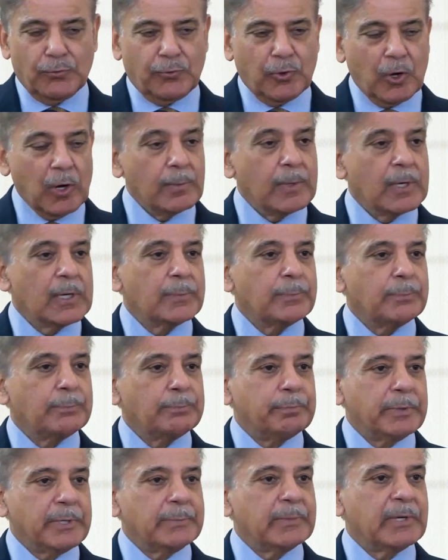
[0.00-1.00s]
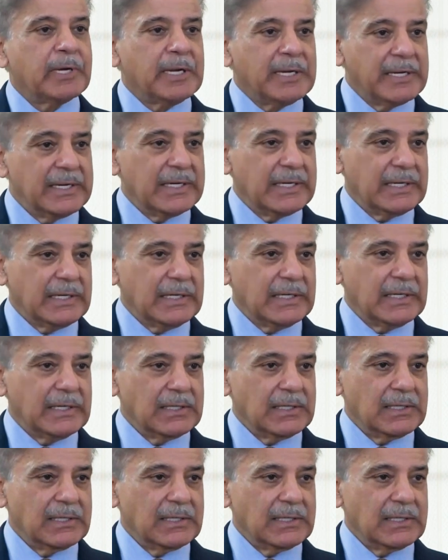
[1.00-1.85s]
former Premier Lee